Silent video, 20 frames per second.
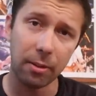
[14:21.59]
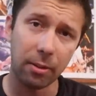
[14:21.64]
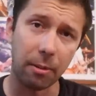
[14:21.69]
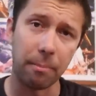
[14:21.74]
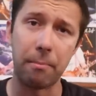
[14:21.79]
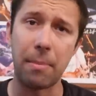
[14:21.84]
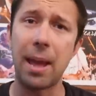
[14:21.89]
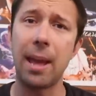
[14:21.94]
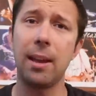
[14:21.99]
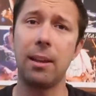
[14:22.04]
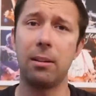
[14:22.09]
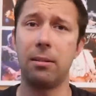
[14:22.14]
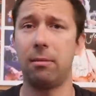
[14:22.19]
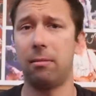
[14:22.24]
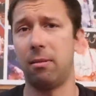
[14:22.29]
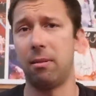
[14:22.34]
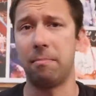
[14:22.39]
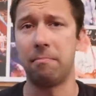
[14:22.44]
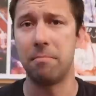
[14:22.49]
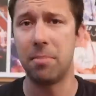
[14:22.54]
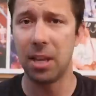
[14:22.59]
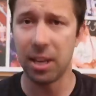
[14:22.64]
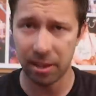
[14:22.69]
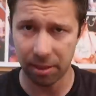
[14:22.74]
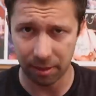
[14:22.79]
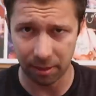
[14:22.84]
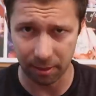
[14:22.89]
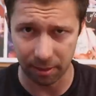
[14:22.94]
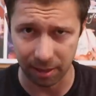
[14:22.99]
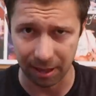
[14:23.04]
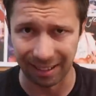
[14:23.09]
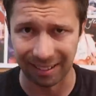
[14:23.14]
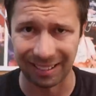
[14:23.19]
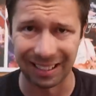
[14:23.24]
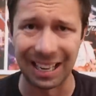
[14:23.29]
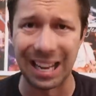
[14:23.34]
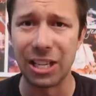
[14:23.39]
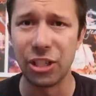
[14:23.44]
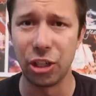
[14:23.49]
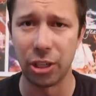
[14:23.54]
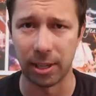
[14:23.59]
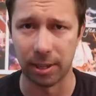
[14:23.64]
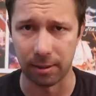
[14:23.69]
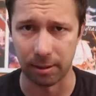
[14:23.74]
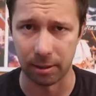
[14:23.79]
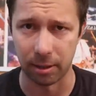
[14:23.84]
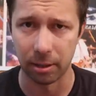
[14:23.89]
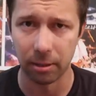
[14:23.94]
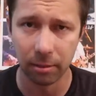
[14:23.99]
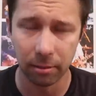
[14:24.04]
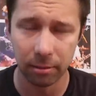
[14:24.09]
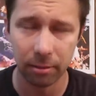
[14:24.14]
the man, the myth, the legend.